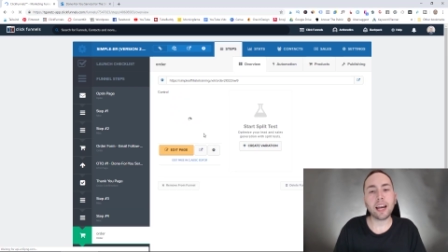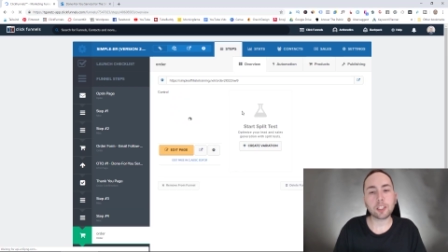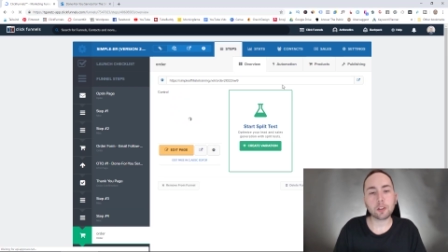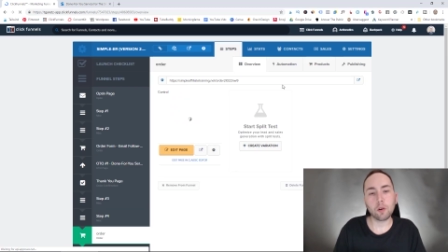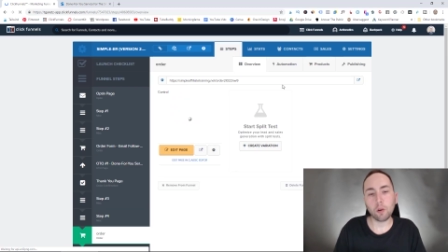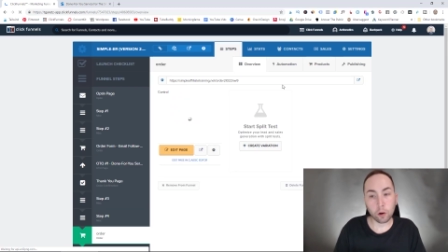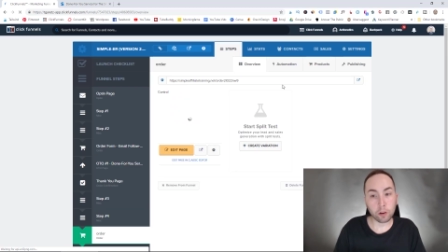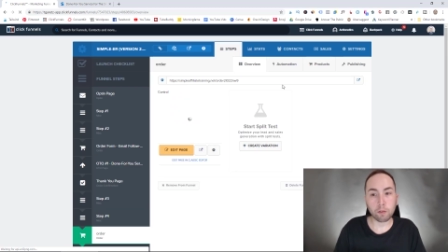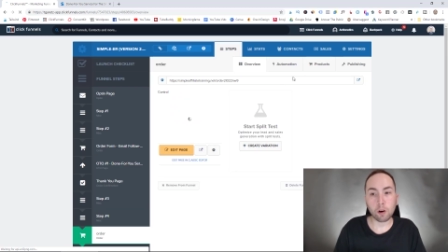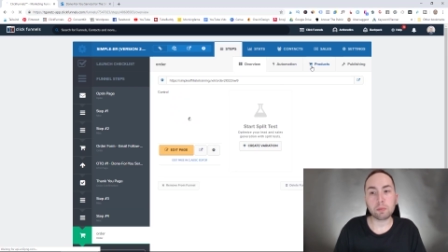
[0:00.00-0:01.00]
an actual
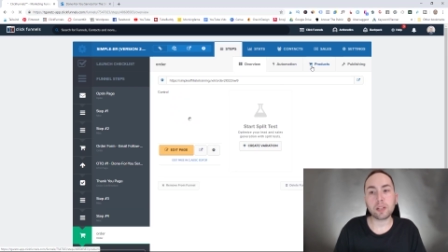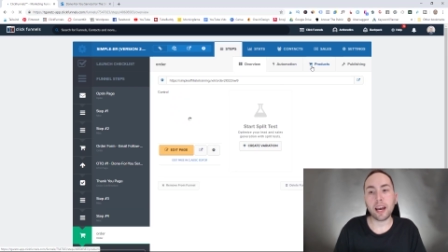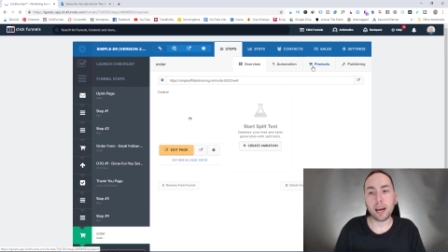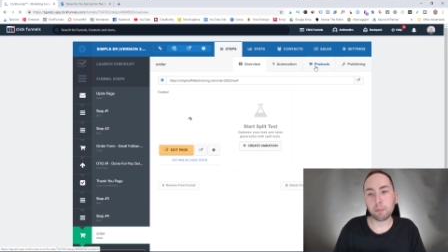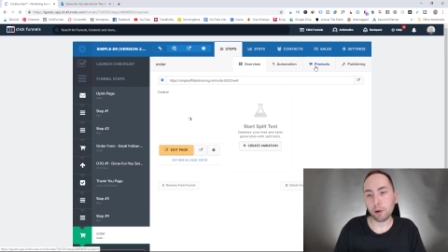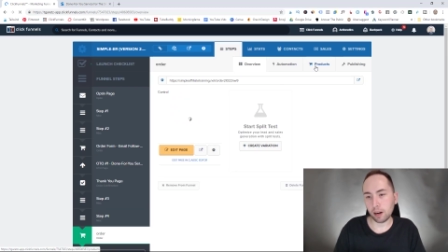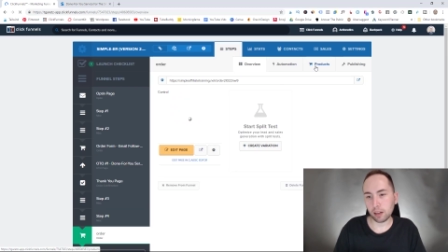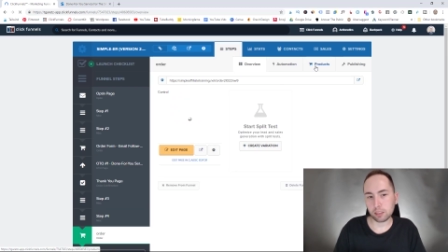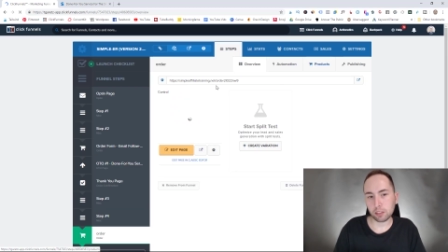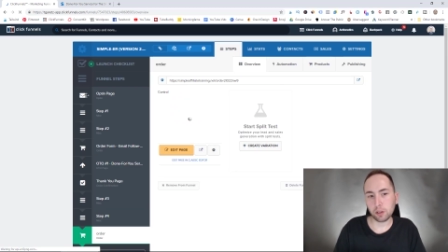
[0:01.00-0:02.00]
order form to add
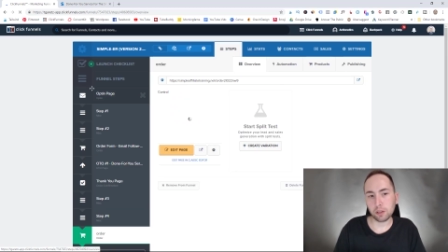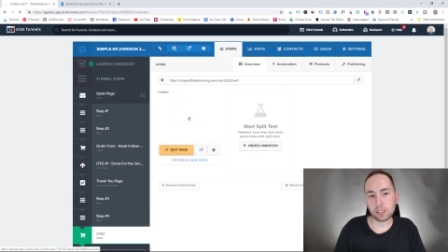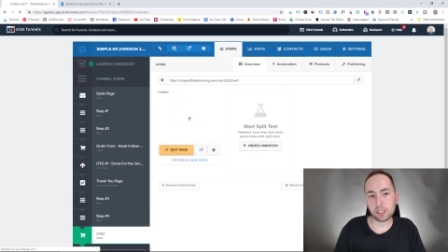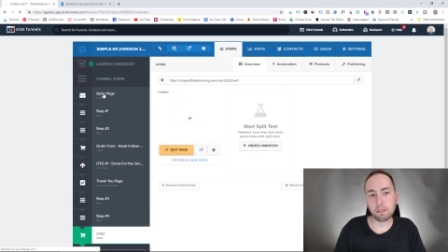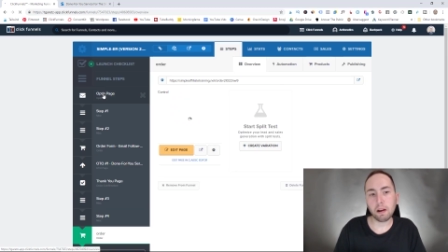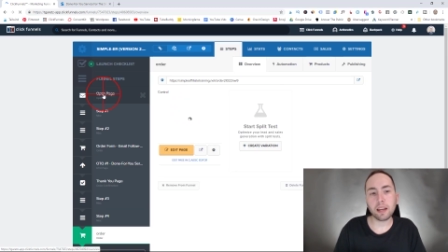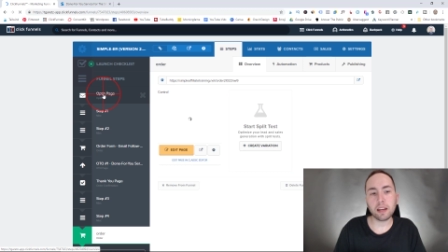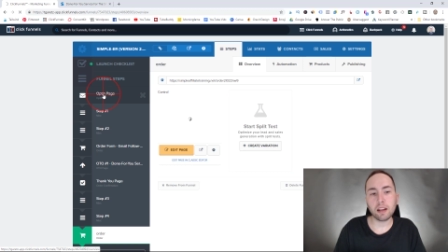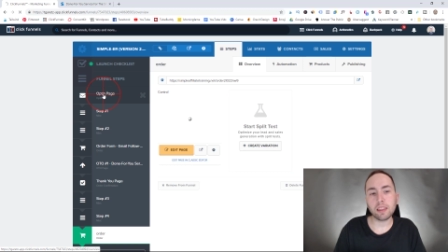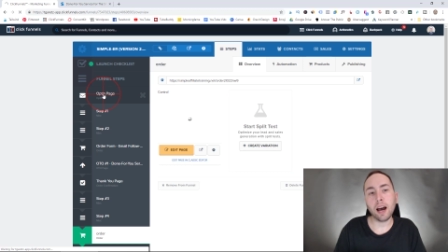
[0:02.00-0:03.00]
products. So you can see right
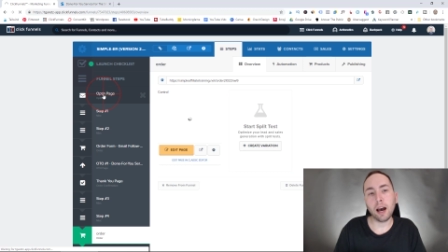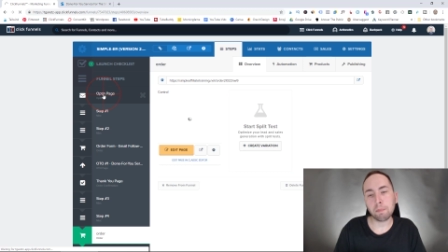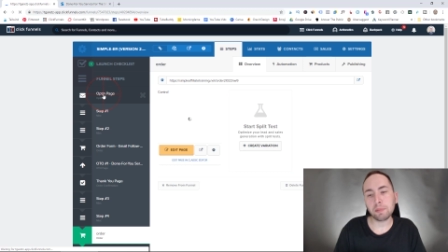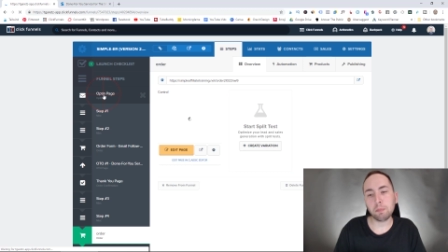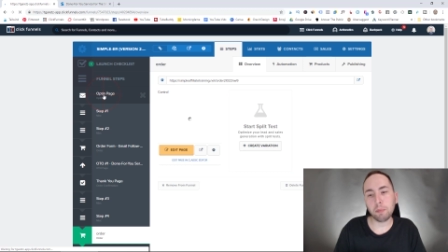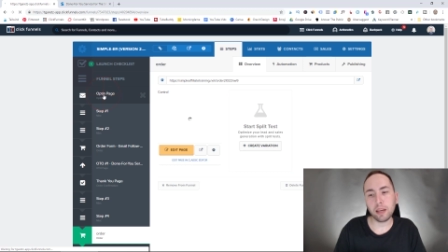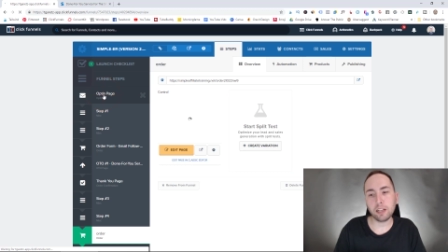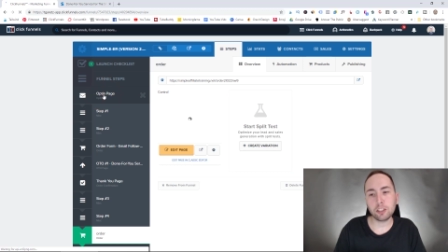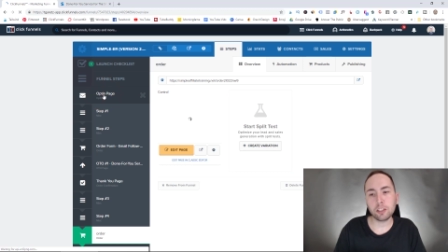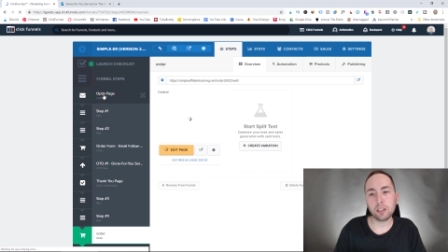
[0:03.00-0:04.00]
here on the opt-in
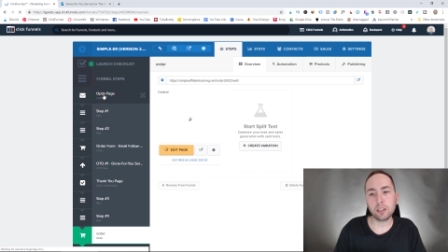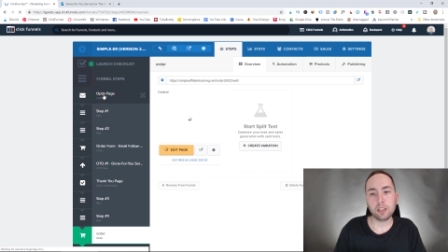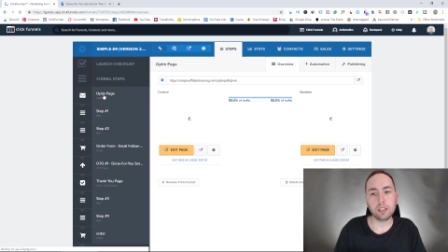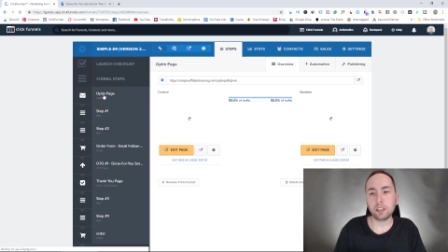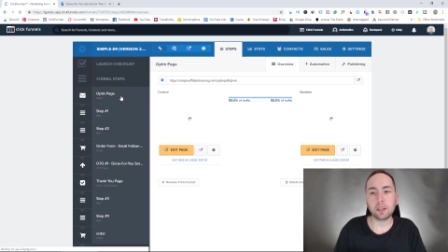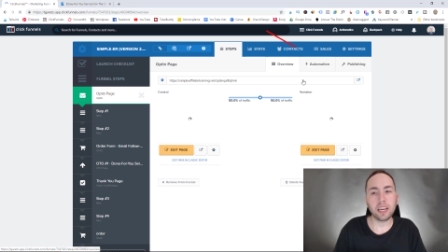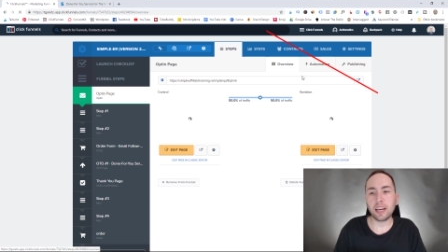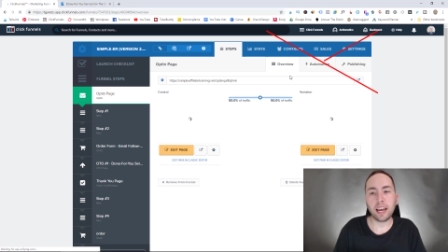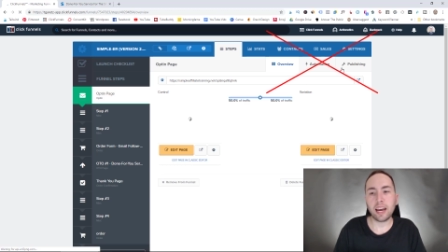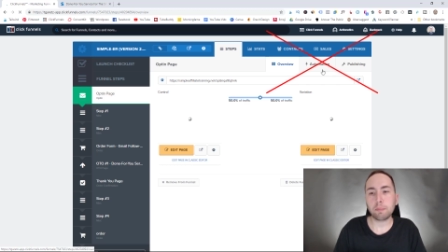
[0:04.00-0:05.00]
page, you
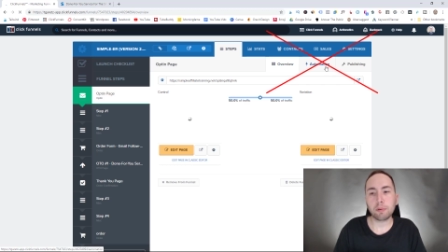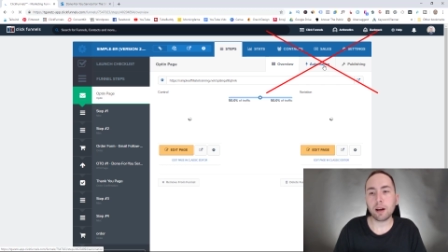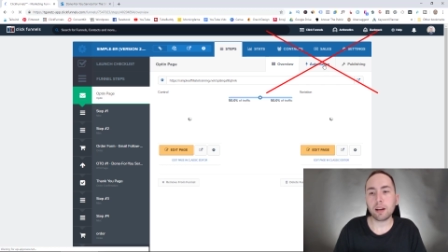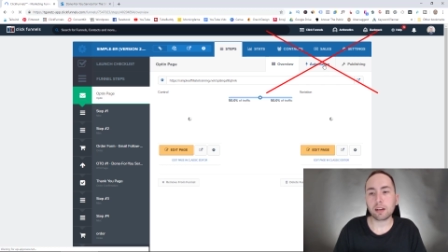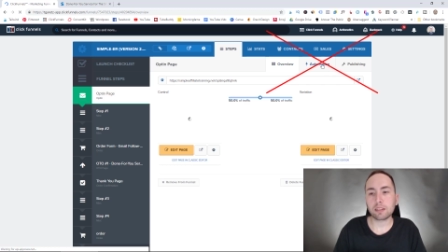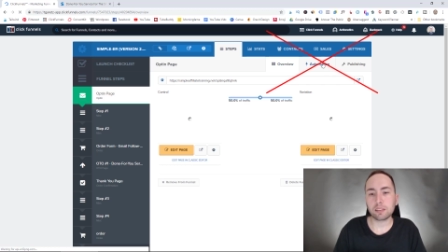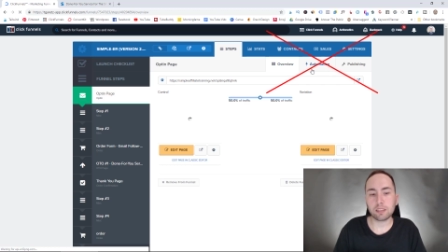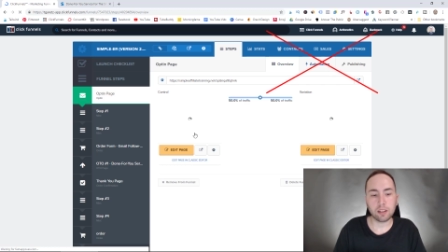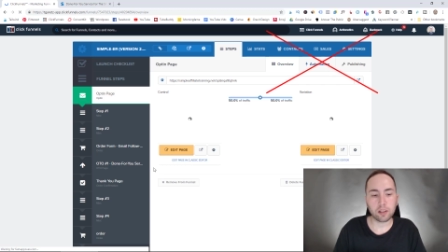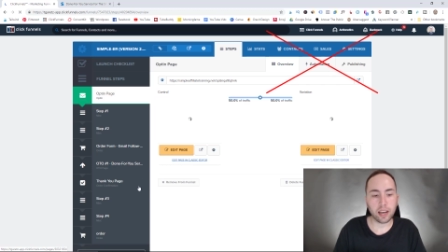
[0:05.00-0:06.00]
can't add
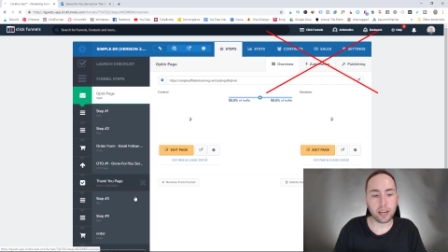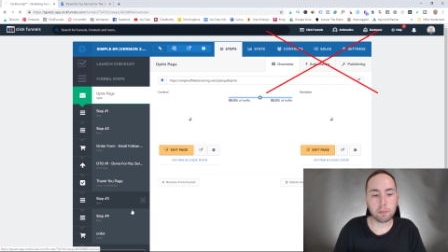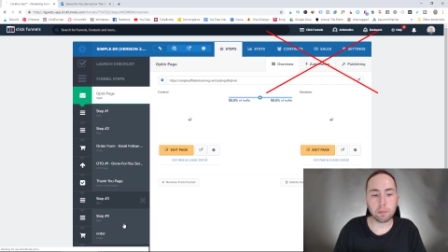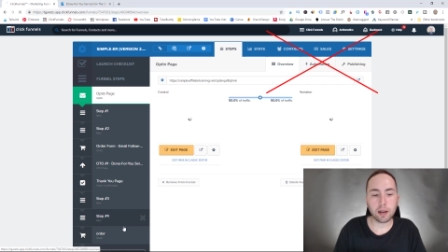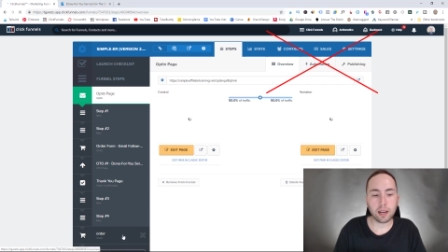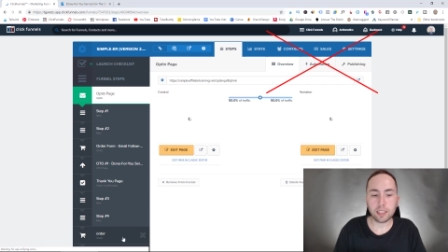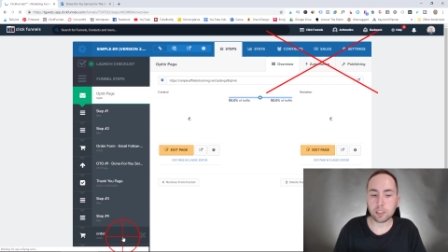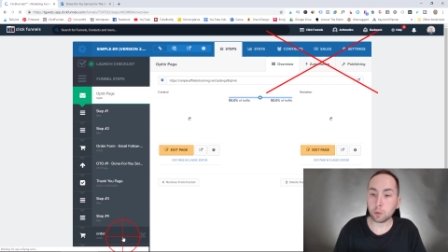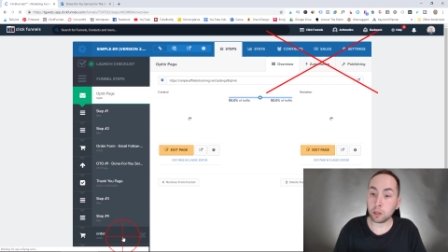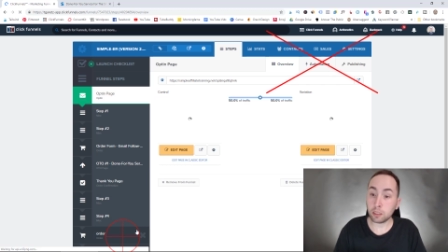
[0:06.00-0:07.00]
products, okay? But on
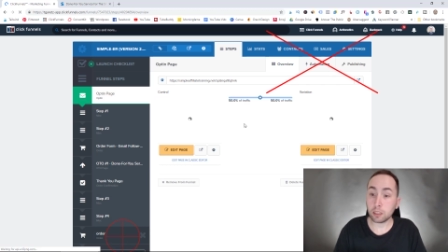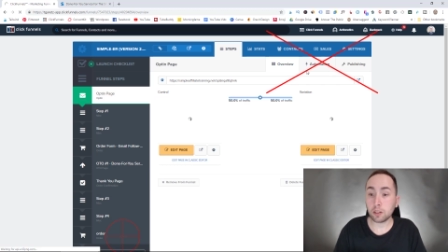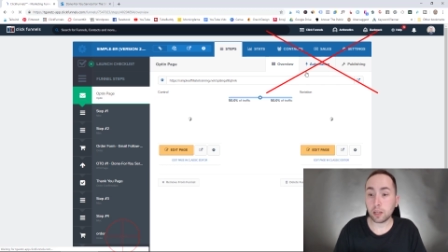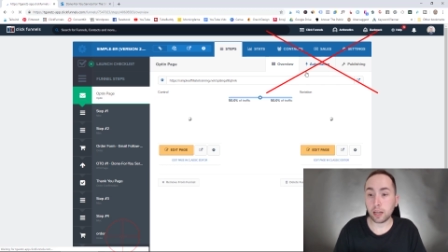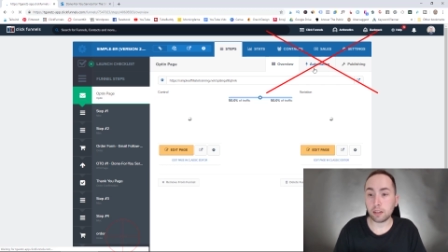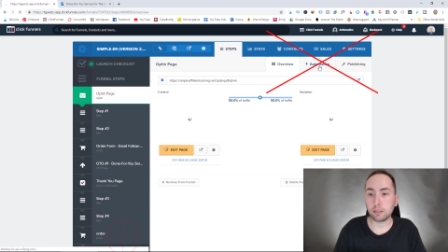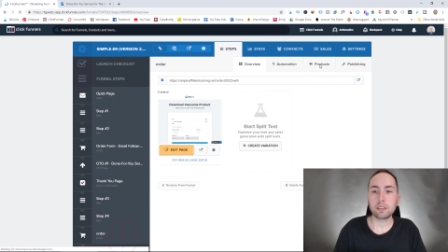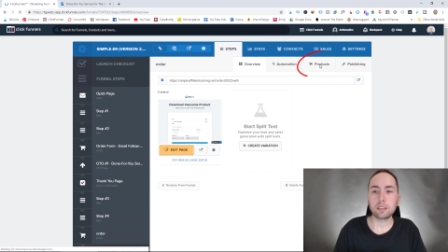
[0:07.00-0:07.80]
this one, you can.